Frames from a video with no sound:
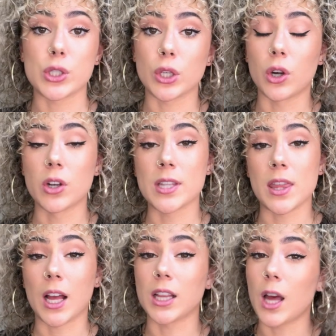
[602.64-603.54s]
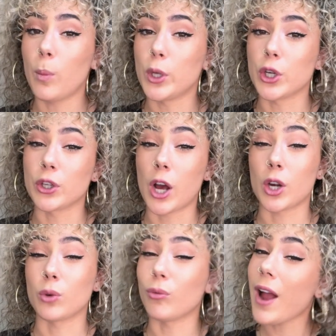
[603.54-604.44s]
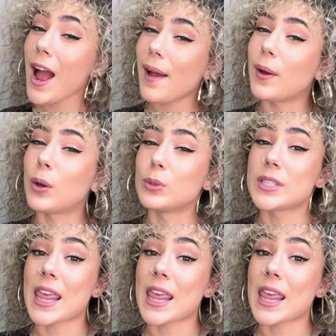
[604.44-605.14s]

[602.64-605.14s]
to girls at the club when you're not around,